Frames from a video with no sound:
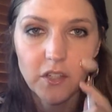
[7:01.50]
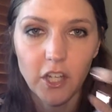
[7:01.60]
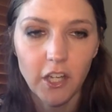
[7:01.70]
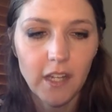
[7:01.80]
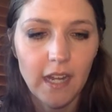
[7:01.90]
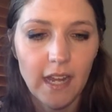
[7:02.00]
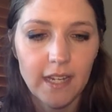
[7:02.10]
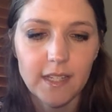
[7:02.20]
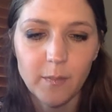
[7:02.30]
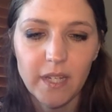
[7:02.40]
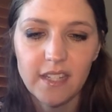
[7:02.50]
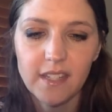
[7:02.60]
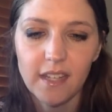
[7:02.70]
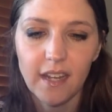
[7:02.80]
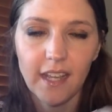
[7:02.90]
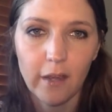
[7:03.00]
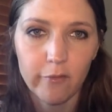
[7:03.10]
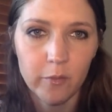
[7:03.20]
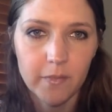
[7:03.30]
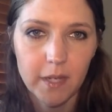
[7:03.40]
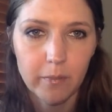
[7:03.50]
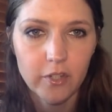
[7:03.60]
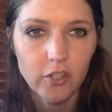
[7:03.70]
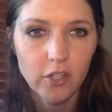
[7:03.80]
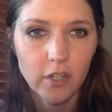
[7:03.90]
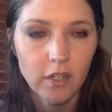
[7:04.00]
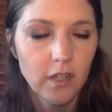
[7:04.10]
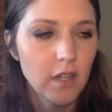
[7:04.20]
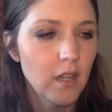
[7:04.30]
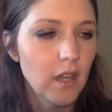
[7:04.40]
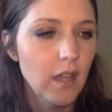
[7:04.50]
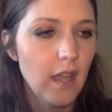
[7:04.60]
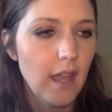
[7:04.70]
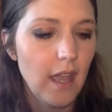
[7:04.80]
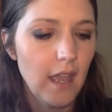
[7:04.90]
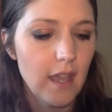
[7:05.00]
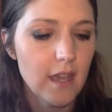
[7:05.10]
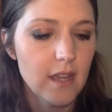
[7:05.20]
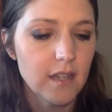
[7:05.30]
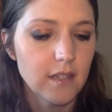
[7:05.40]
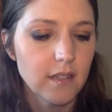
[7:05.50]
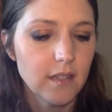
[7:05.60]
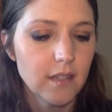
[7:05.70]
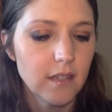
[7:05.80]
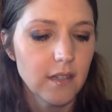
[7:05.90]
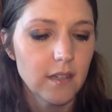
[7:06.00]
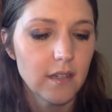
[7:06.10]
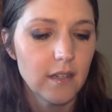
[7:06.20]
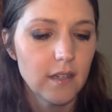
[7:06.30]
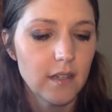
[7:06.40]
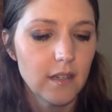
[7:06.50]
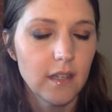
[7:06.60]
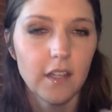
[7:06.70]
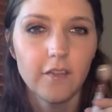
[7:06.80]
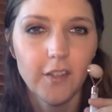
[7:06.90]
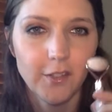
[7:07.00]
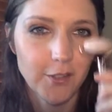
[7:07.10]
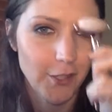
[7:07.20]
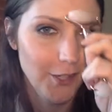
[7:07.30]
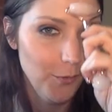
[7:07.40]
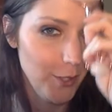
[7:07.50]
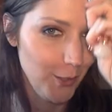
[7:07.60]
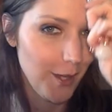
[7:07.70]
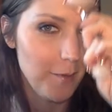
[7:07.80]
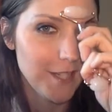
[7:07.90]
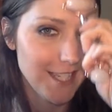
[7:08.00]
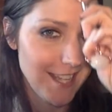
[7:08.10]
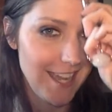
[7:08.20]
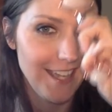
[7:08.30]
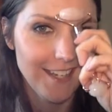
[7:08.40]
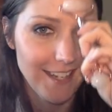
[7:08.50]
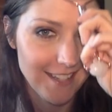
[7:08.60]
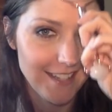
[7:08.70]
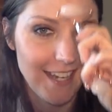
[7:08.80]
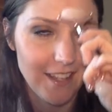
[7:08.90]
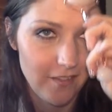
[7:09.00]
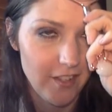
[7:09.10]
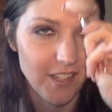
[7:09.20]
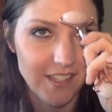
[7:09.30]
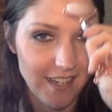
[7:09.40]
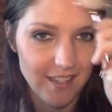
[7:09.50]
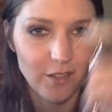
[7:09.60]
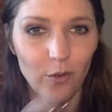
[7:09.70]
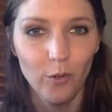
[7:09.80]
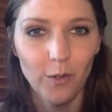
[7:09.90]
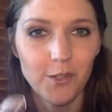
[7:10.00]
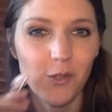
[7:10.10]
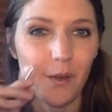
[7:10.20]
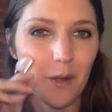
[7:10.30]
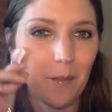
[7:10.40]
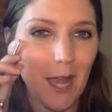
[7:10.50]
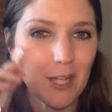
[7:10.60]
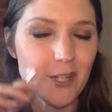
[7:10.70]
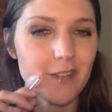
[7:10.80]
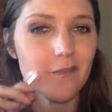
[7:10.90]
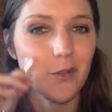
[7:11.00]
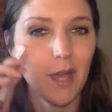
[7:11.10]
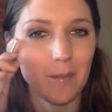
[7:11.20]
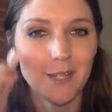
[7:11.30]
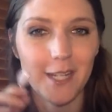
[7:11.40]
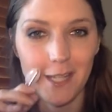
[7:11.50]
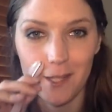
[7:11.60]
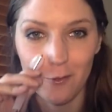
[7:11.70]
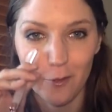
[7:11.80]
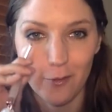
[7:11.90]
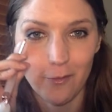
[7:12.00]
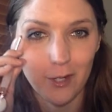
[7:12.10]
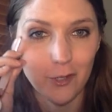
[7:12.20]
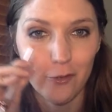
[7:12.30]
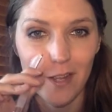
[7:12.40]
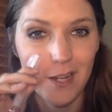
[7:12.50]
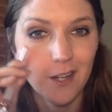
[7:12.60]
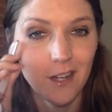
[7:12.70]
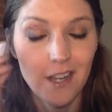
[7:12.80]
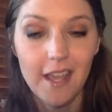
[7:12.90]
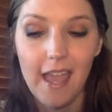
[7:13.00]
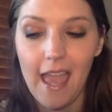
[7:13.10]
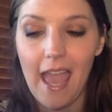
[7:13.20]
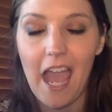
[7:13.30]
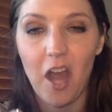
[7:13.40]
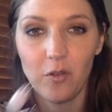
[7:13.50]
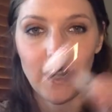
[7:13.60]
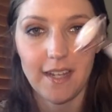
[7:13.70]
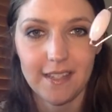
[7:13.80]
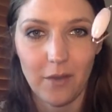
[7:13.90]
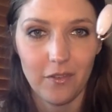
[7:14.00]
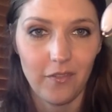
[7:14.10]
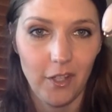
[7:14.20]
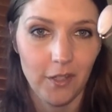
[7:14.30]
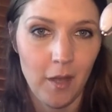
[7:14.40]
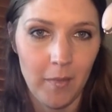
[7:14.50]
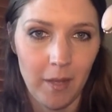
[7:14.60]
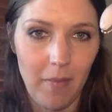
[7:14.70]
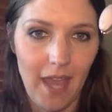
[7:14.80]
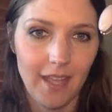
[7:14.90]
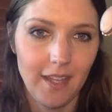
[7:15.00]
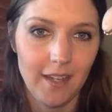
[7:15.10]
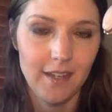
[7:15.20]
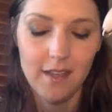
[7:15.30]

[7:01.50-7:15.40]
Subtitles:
good, and it's been sitting at room temperature, and it feels good when you come inside because it feels nice and cool. So I would imagine if you kept it in the refrigerator, how nice that would feel coming back in